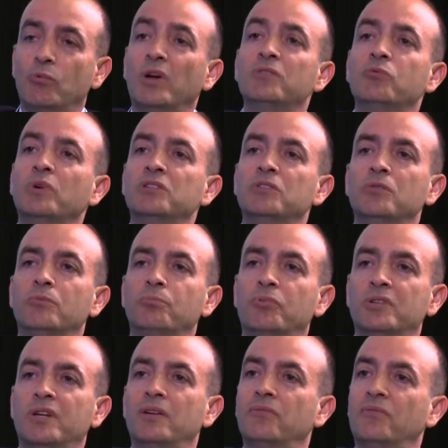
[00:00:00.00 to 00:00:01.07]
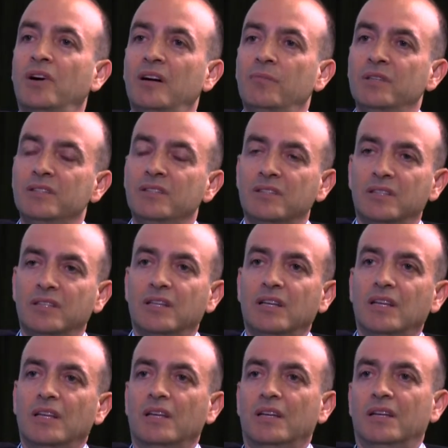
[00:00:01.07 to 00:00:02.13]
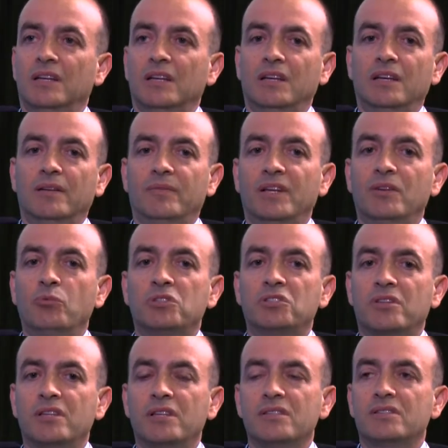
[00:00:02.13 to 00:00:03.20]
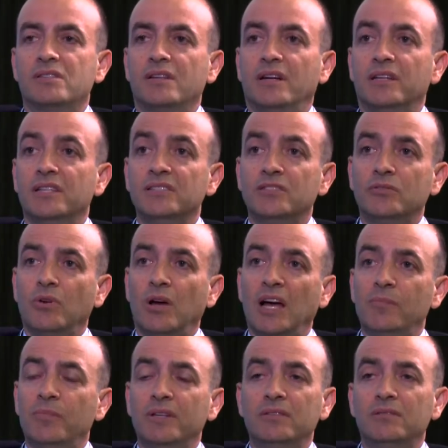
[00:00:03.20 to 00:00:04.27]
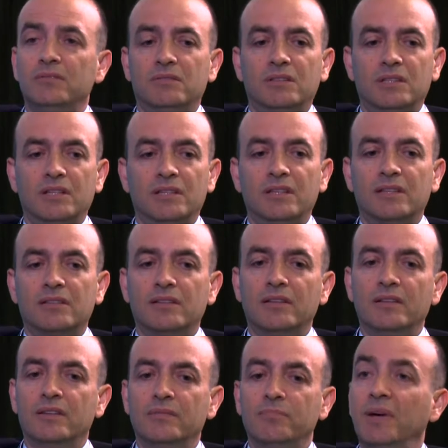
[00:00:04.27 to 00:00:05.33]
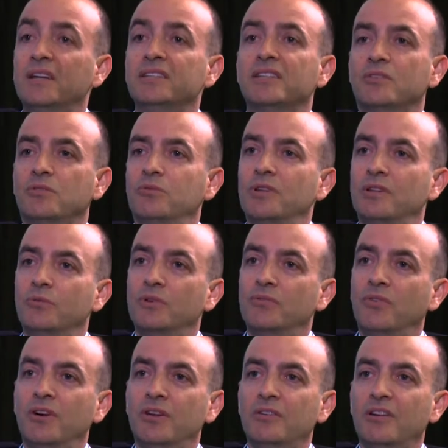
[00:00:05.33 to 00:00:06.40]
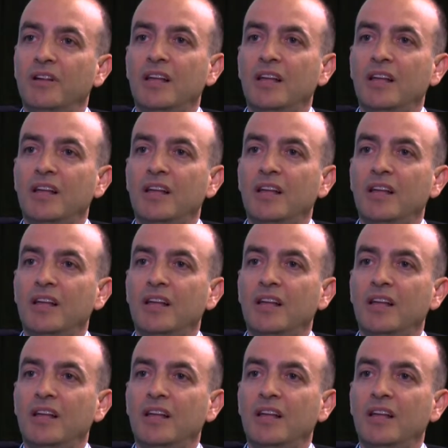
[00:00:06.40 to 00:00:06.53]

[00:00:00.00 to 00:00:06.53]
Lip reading: When you put an environment in which things are easy to happen, magic will follow.